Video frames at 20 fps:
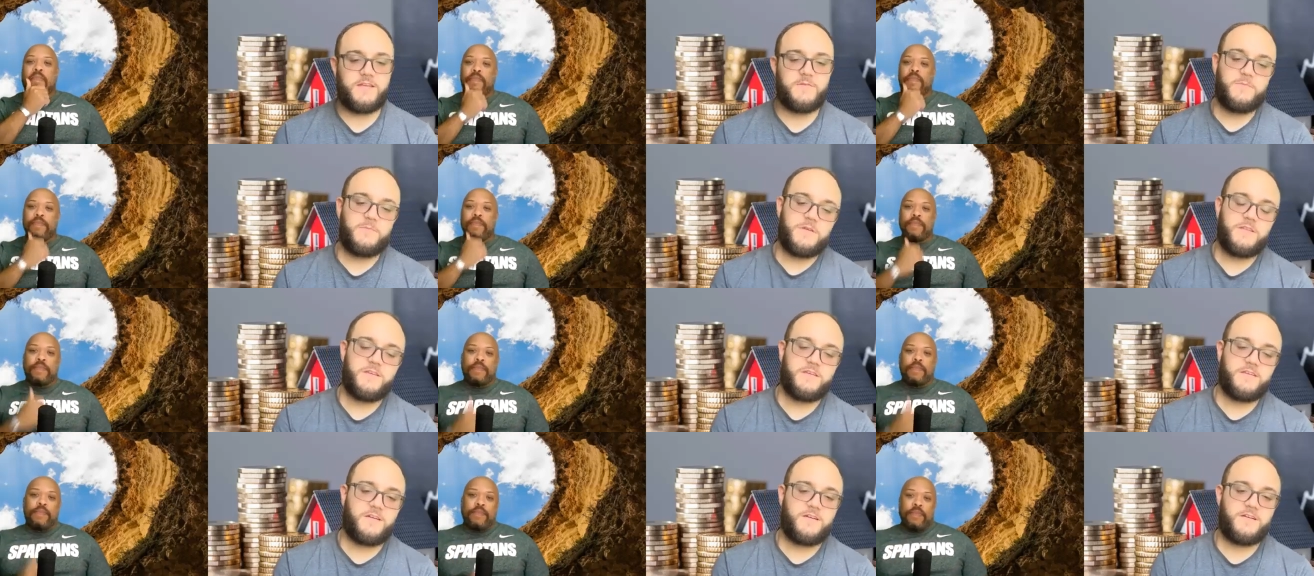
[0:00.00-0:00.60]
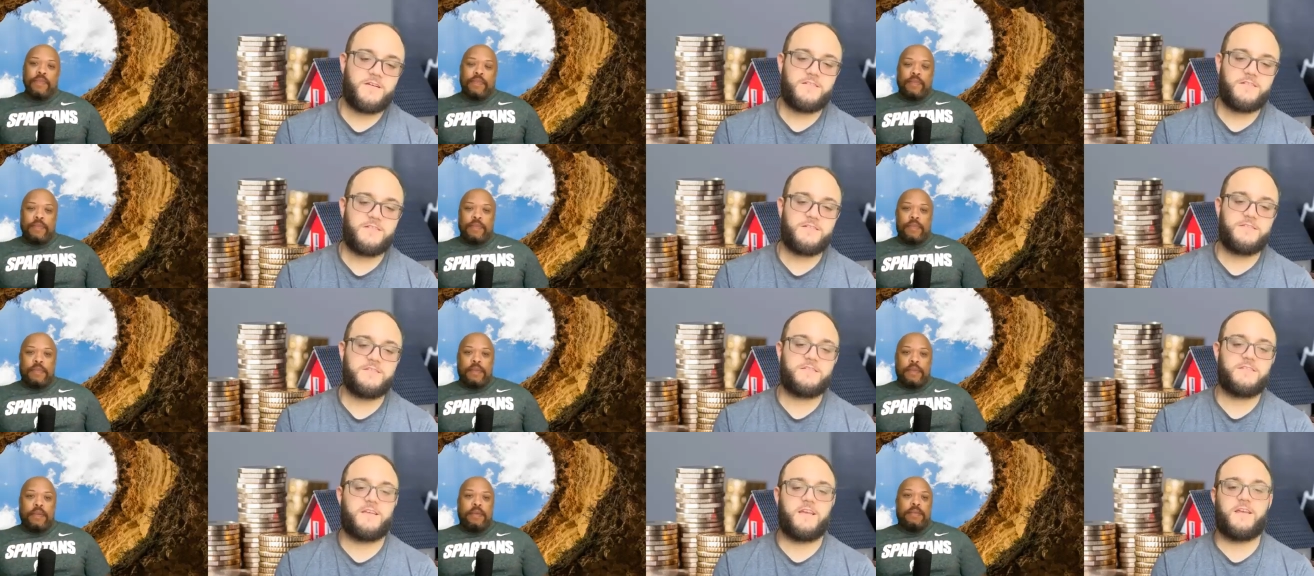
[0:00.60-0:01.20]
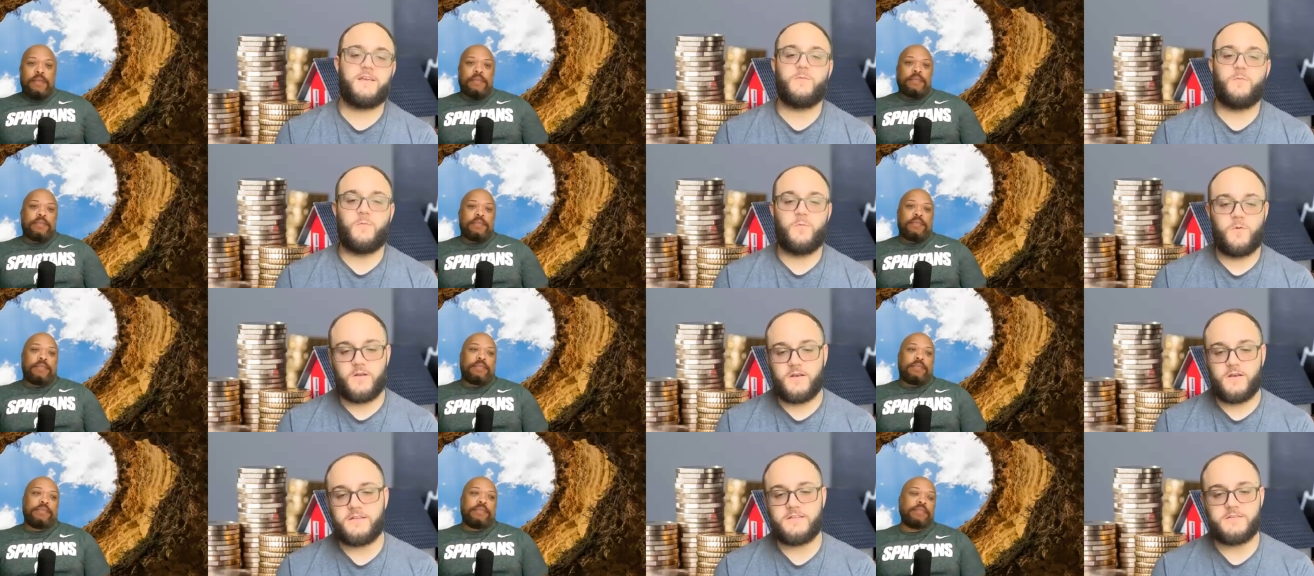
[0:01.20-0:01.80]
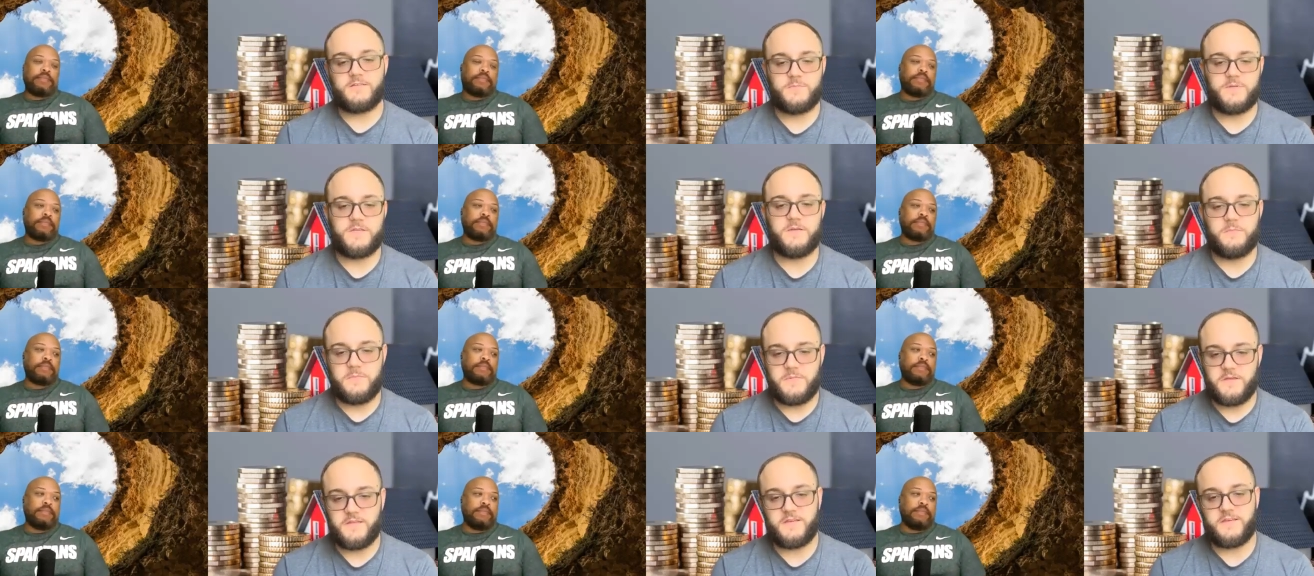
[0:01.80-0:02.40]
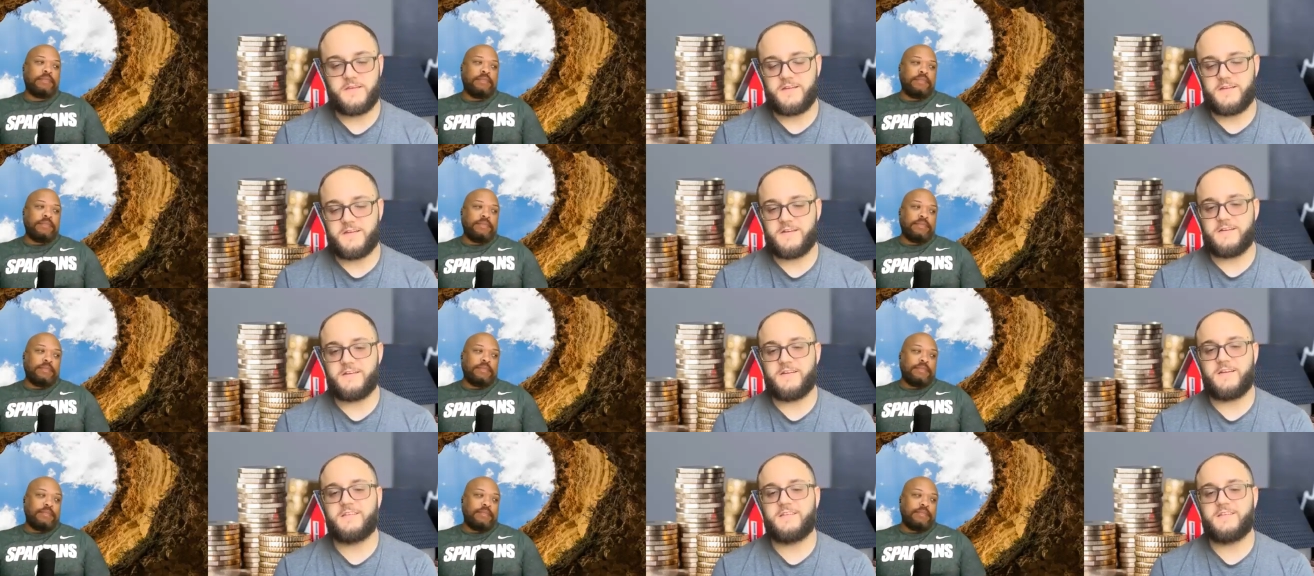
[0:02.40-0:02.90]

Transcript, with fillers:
Speaker 1: a million dollars and wanting to be a millionaire.